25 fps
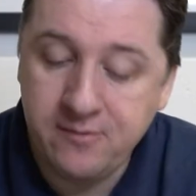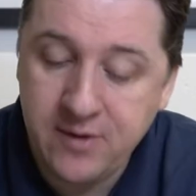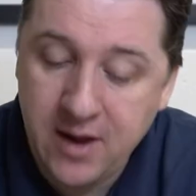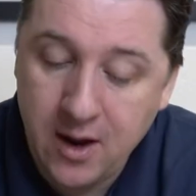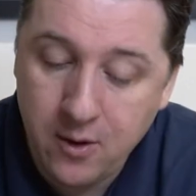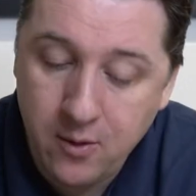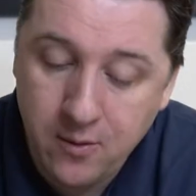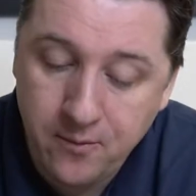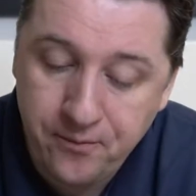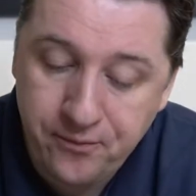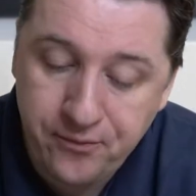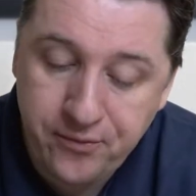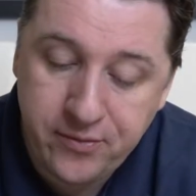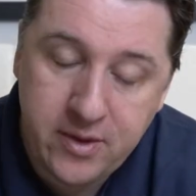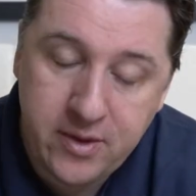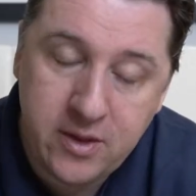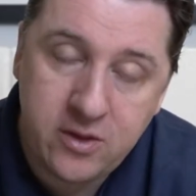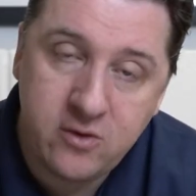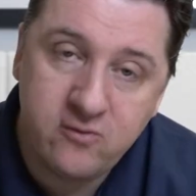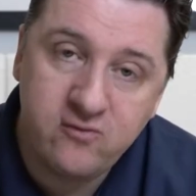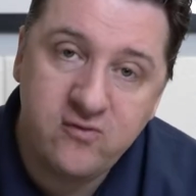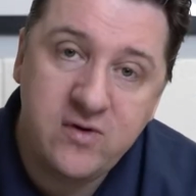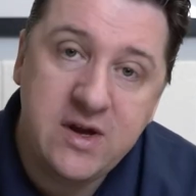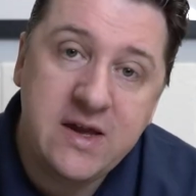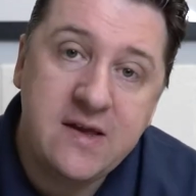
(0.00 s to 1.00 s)
Now,
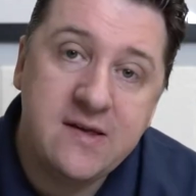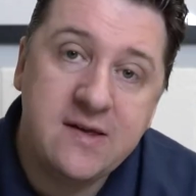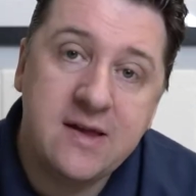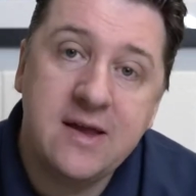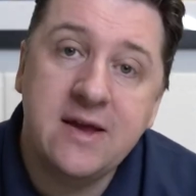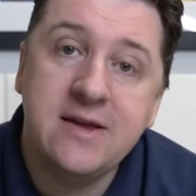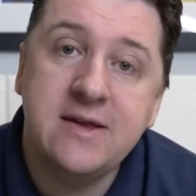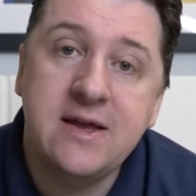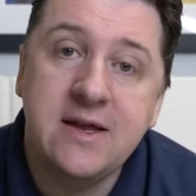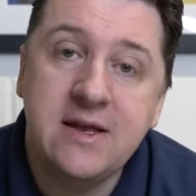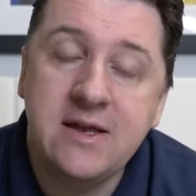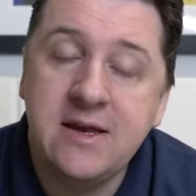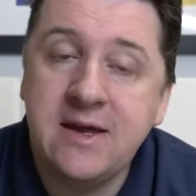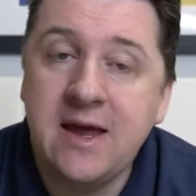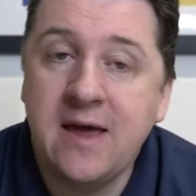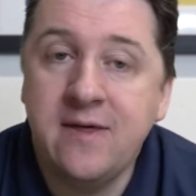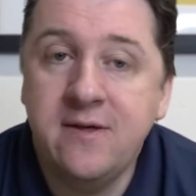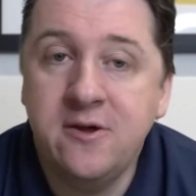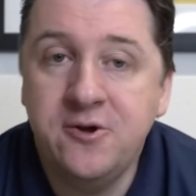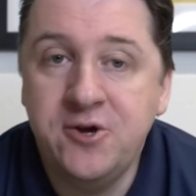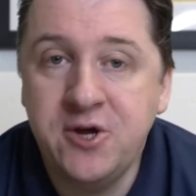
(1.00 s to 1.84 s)
the reason I didn't get